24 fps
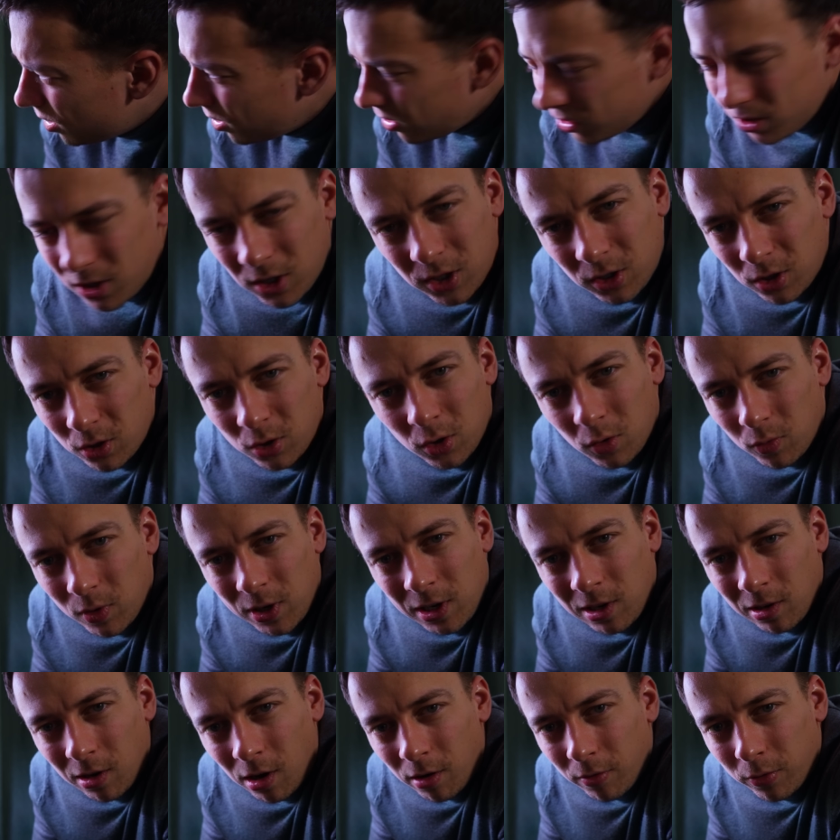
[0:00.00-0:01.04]
There's just not
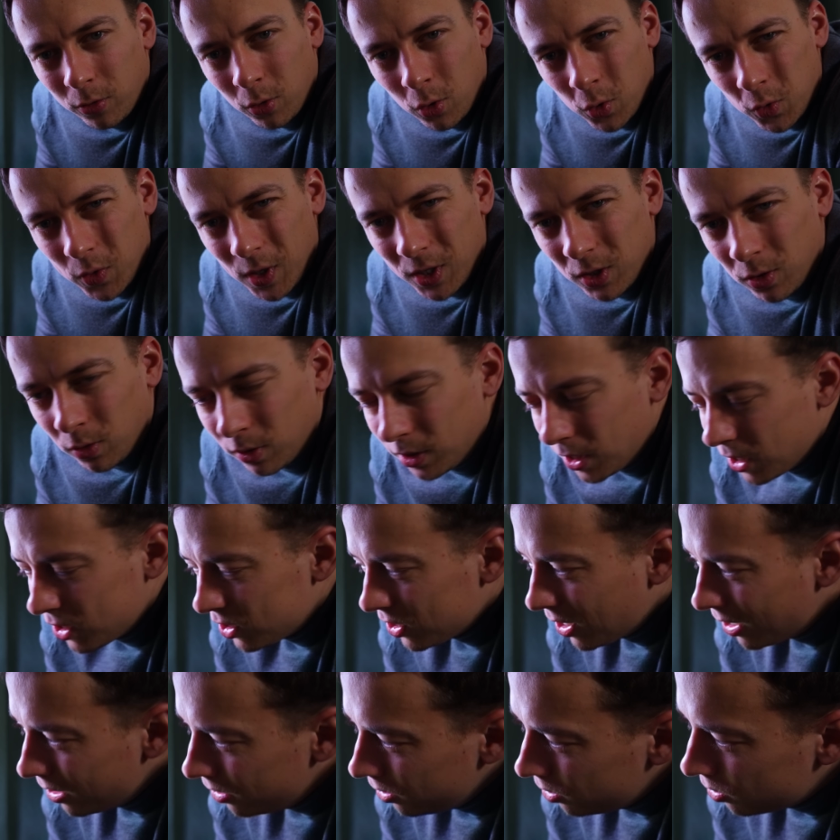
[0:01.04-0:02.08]
really a lot of contrast on that
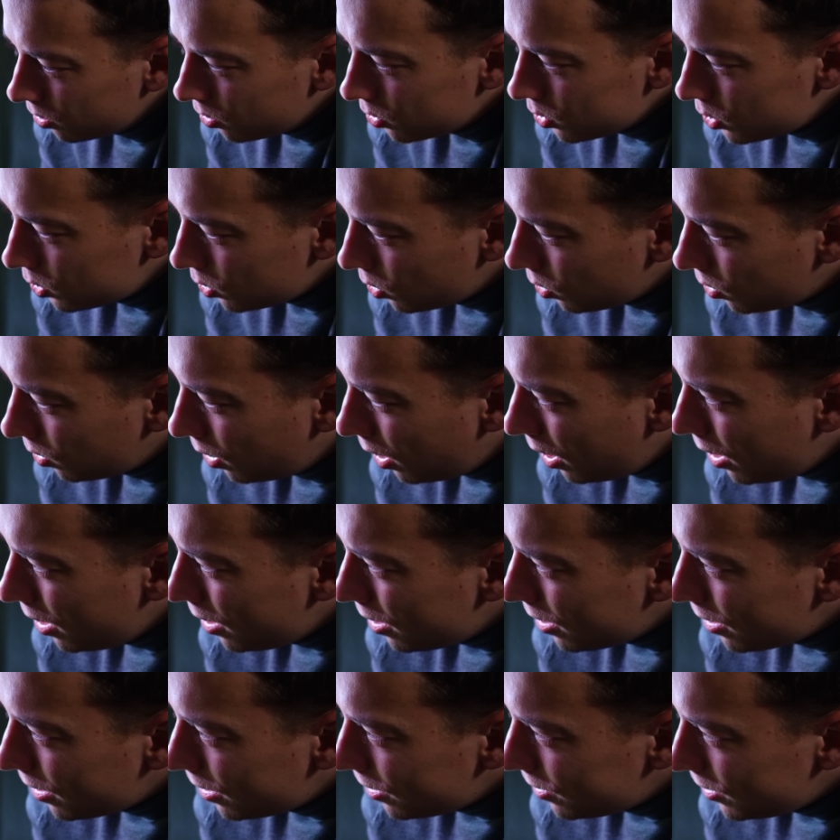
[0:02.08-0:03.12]
side, you know. So
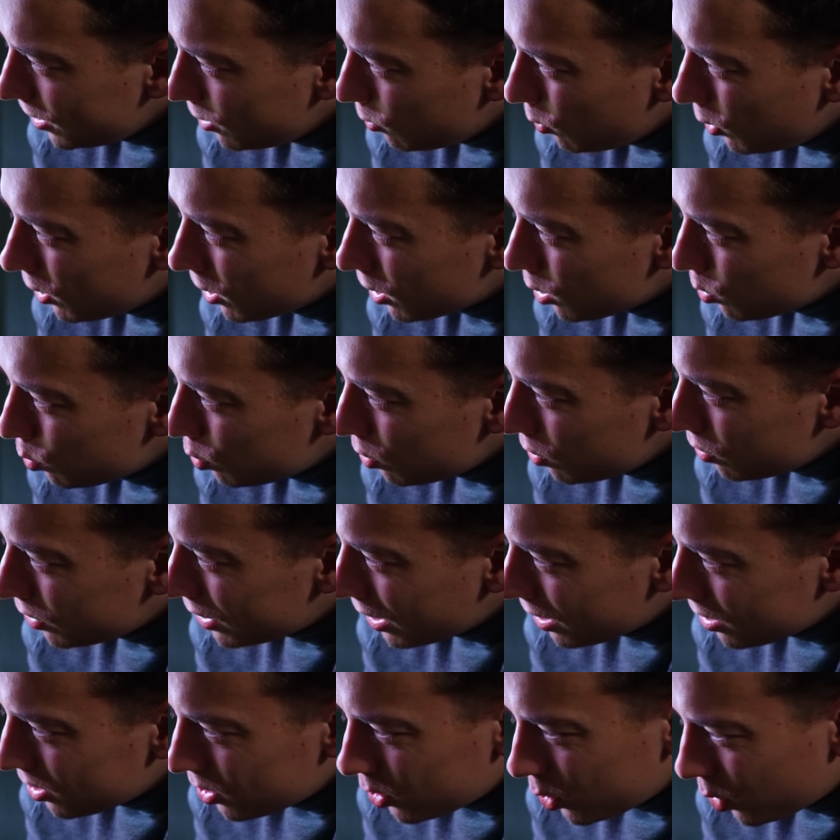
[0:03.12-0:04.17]
I think we can improve
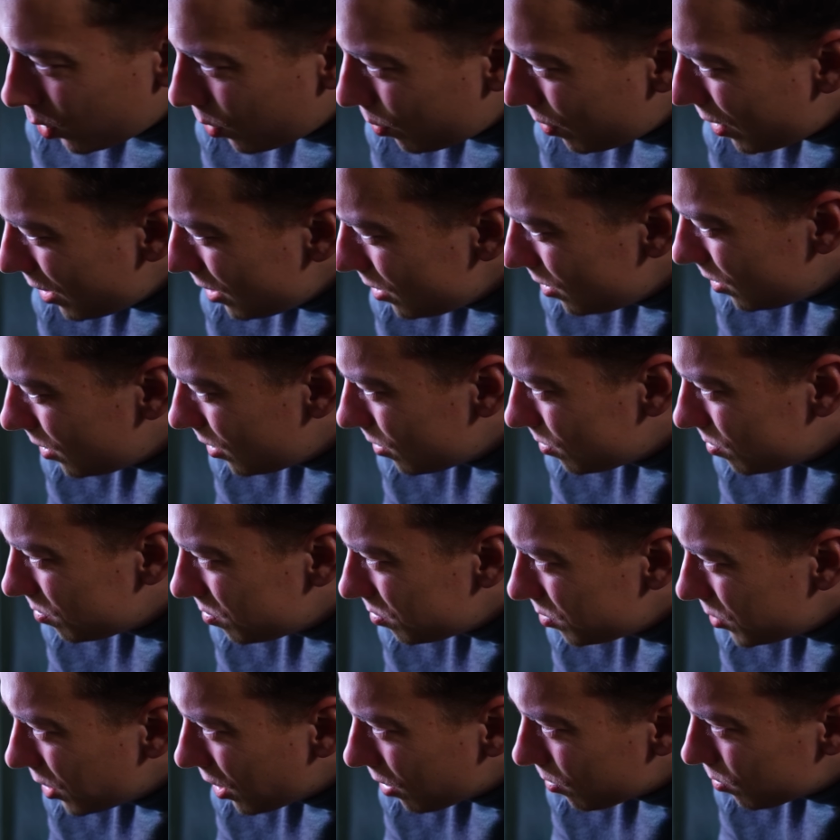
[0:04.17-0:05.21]
that. So I might,
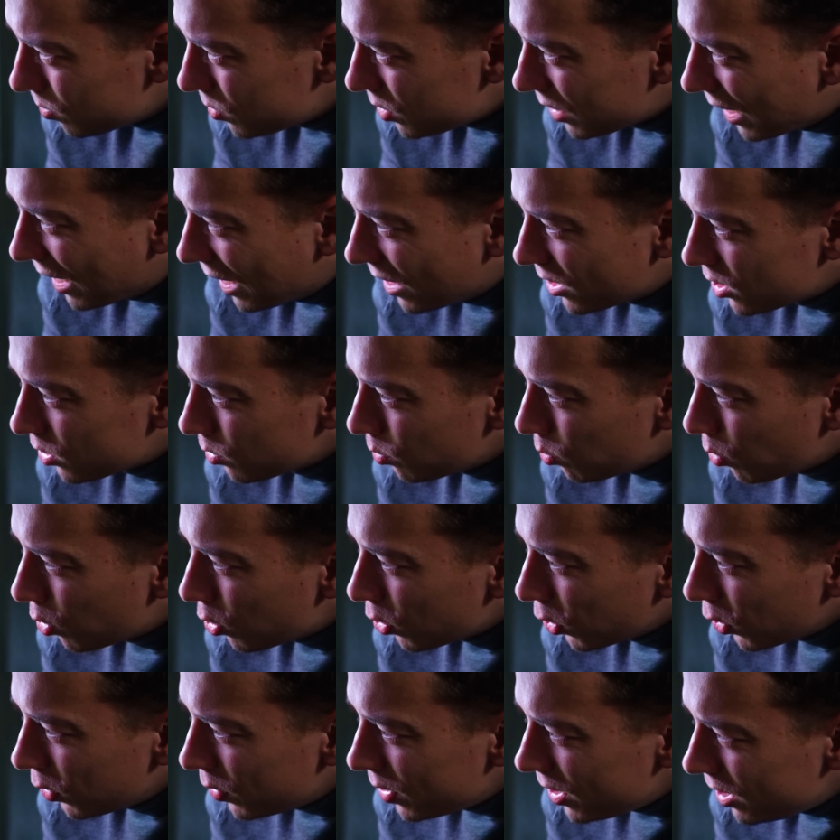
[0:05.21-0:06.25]
yeah, just add some more
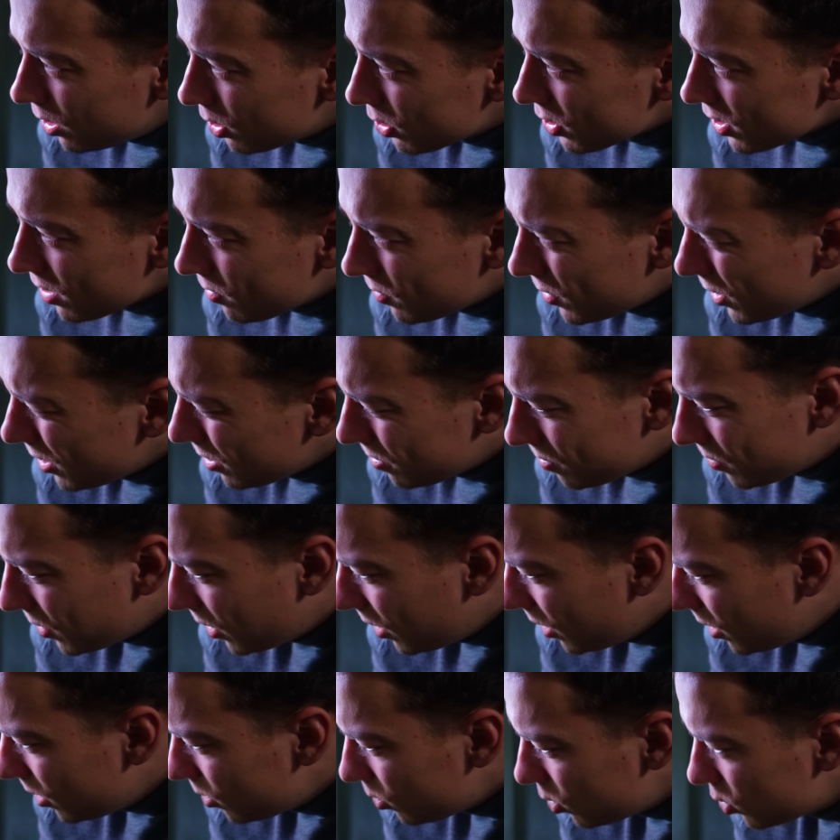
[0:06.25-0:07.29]
green or something.
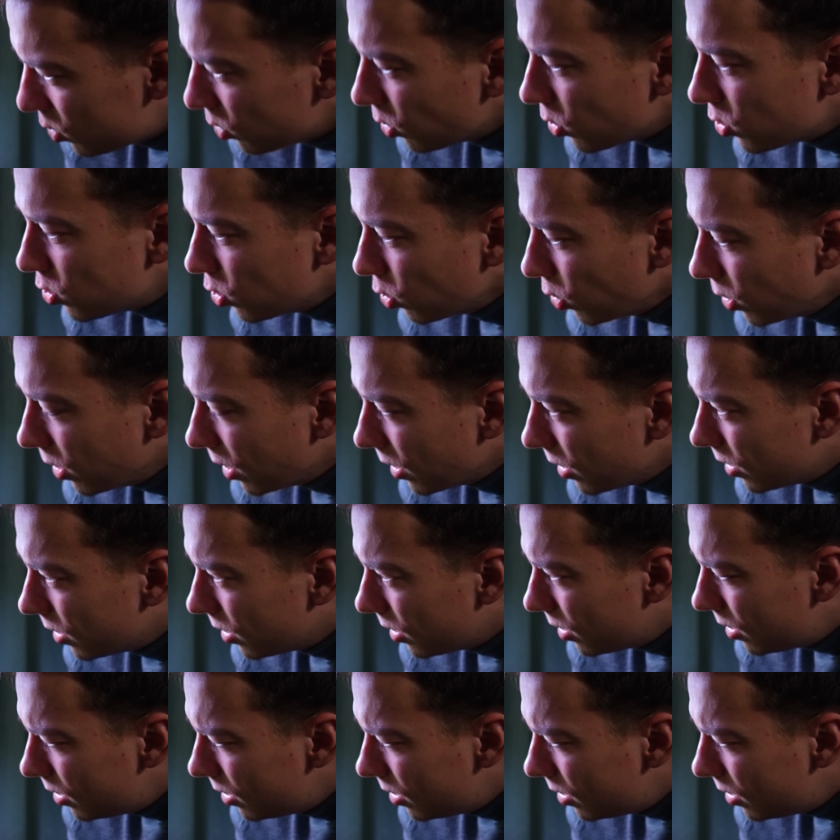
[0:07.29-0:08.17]
Just not sure yet.